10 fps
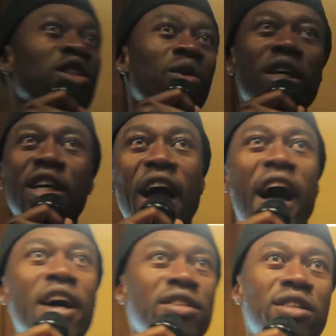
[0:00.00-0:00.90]
So E,
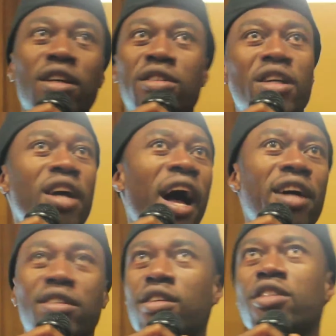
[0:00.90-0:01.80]
I 6, E, I
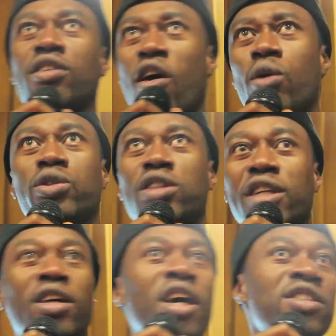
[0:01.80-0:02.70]
6, O
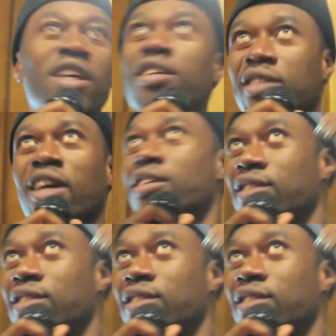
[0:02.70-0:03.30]
6, 6, 6,